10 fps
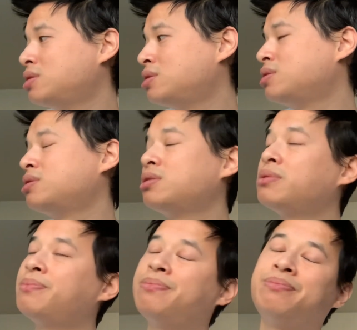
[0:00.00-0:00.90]

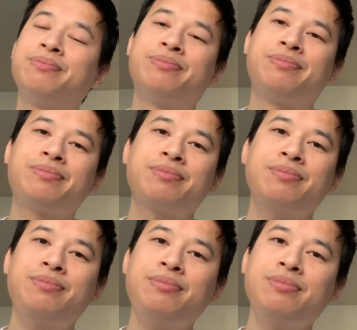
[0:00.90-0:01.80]

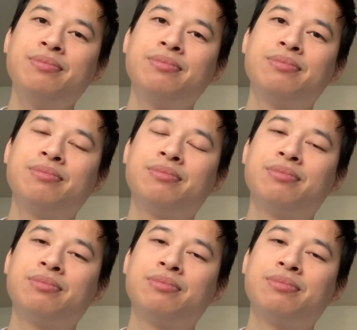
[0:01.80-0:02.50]
[no speech]